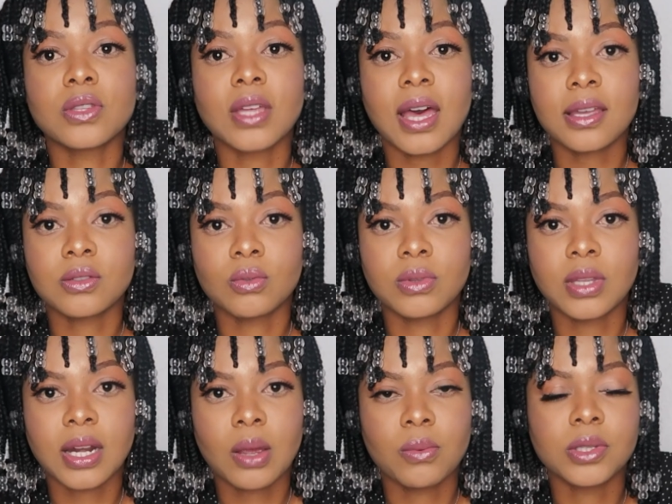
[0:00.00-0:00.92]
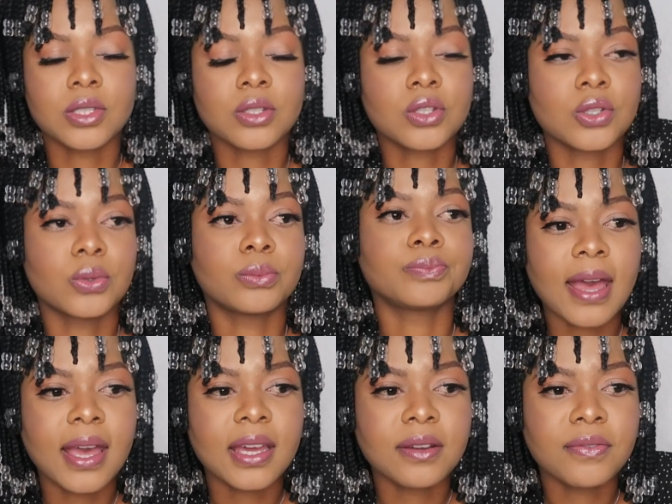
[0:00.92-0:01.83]
to the high school that I went to. I
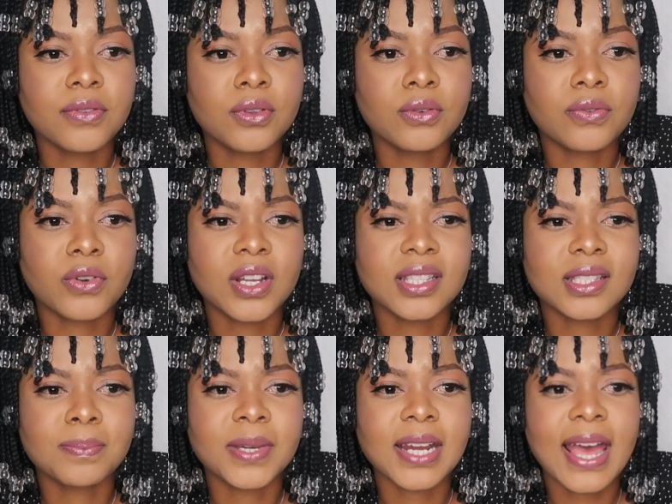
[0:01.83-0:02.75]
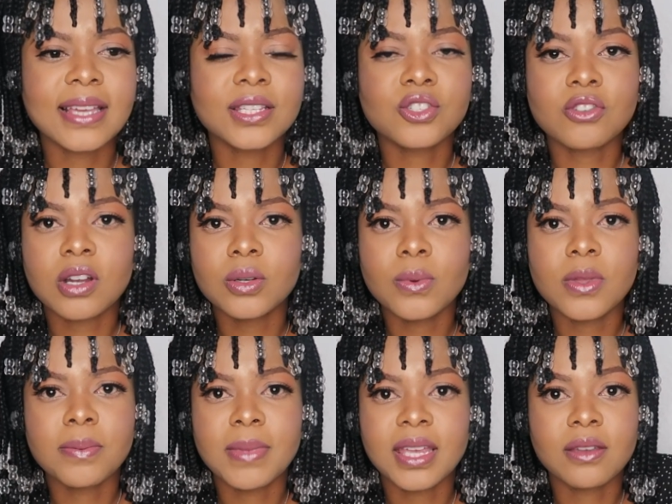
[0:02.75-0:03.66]
had a few friends, but I struggle
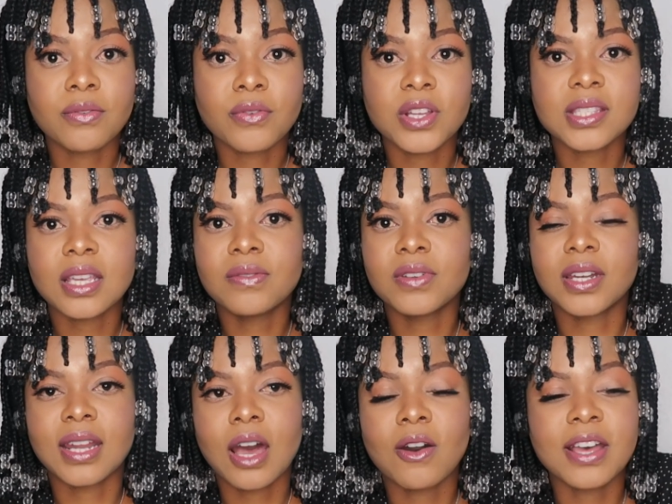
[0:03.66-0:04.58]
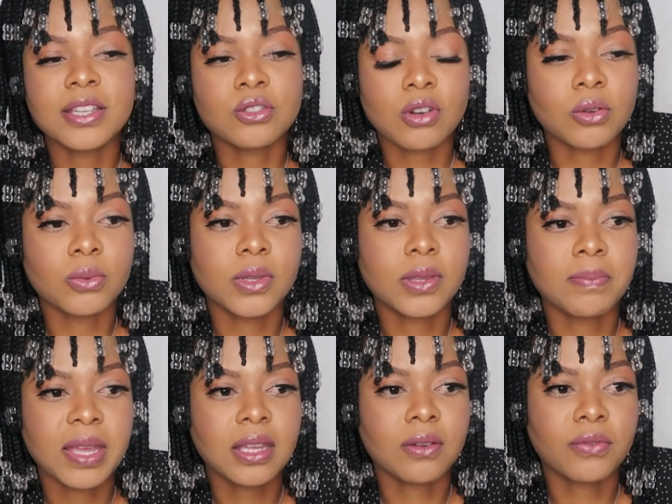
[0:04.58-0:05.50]
with making friends. Even now I struggle with
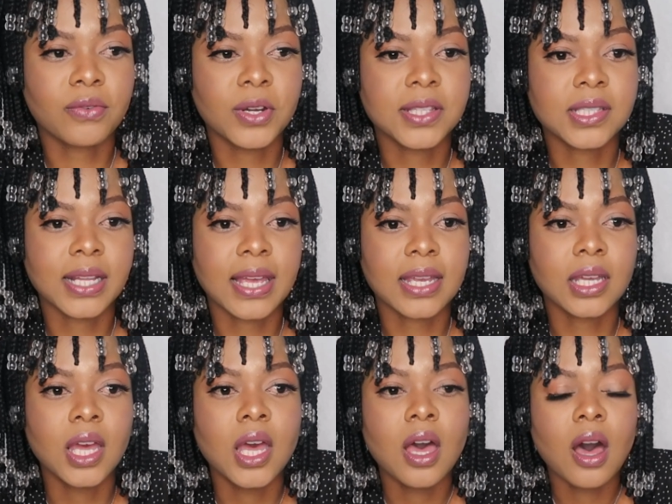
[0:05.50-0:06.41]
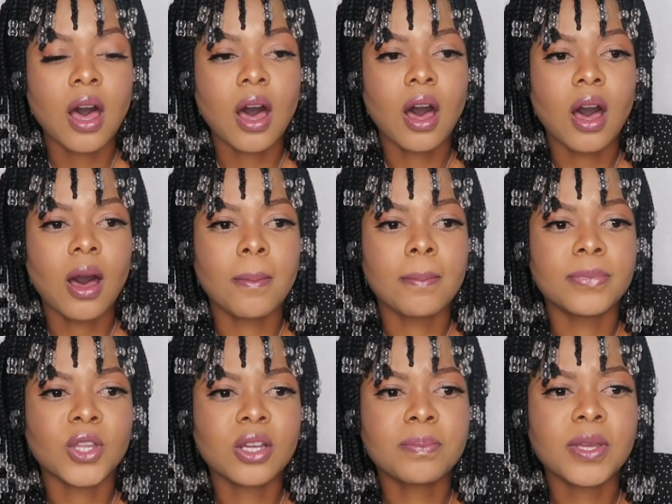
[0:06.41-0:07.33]
making friends, like
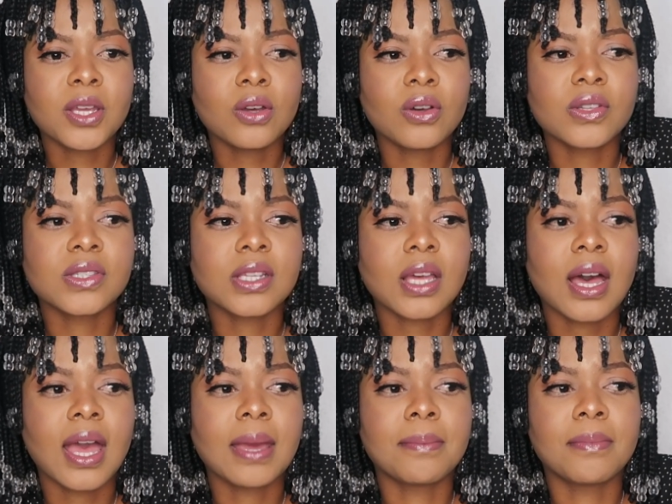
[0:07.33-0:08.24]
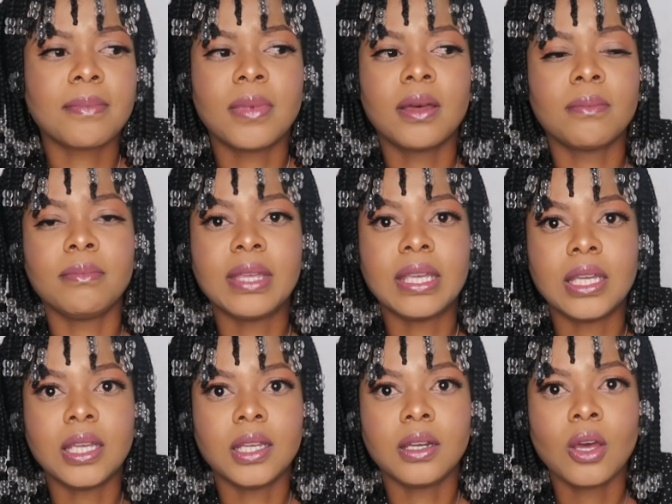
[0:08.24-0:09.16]
not because I'm
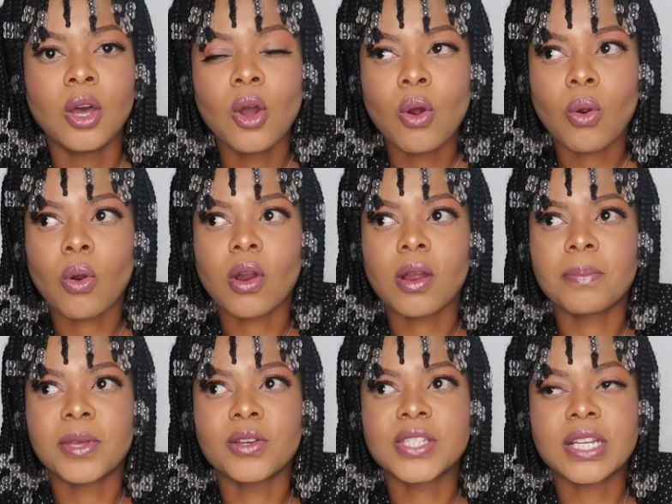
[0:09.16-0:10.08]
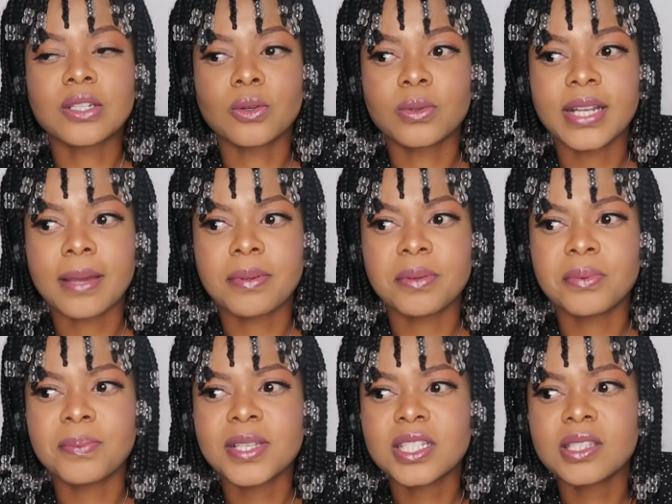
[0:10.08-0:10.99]
mean or because I don't like people,
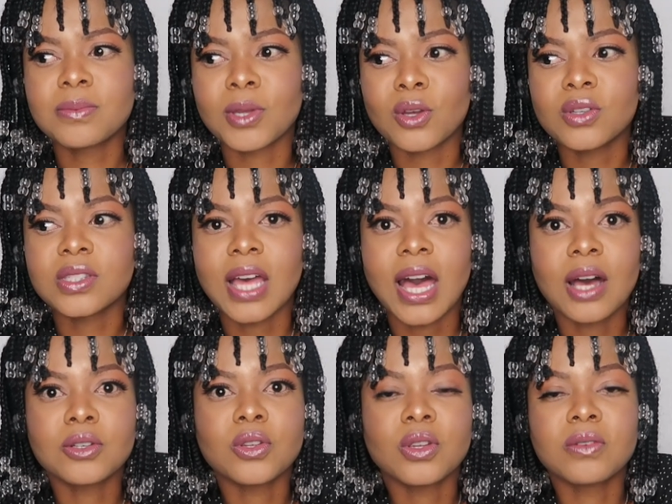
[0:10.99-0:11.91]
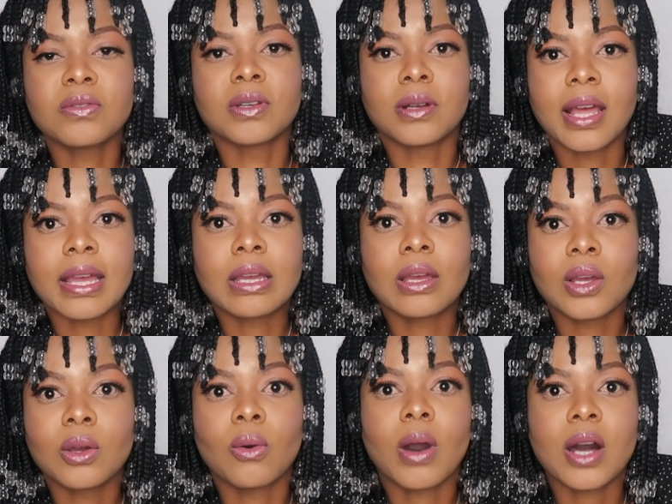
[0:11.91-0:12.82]
but just because how do you even
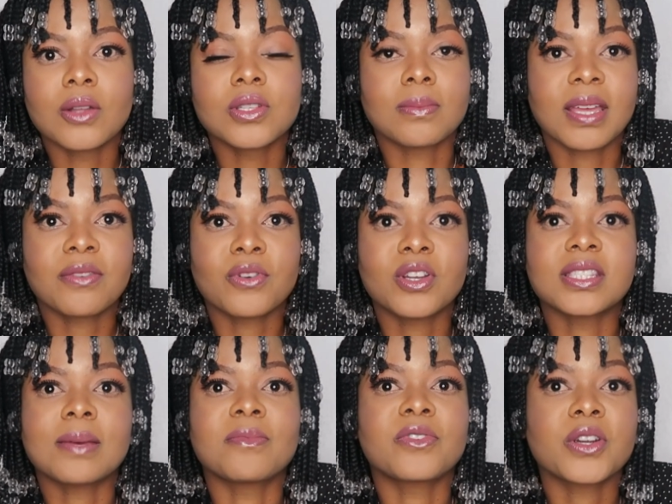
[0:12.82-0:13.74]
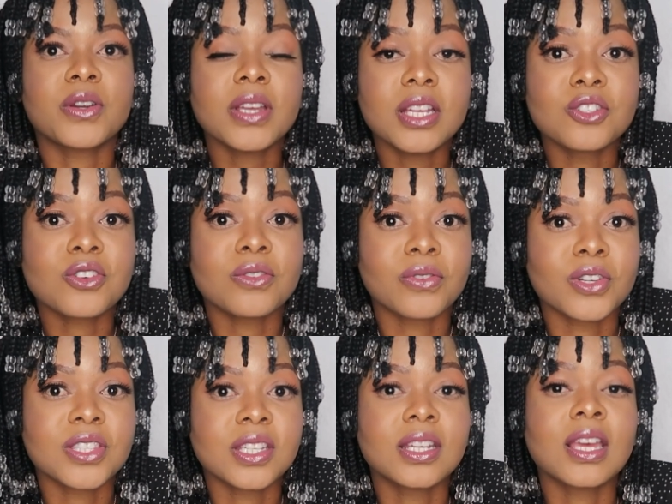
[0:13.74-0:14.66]
like go out and make friends? I'm very
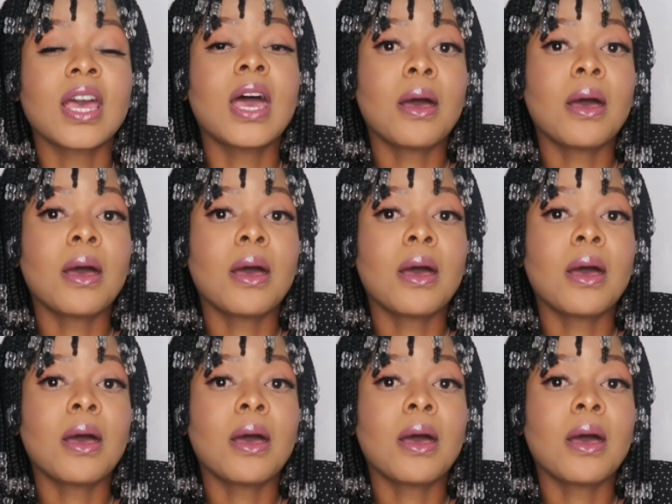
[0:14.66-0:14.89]
introverted,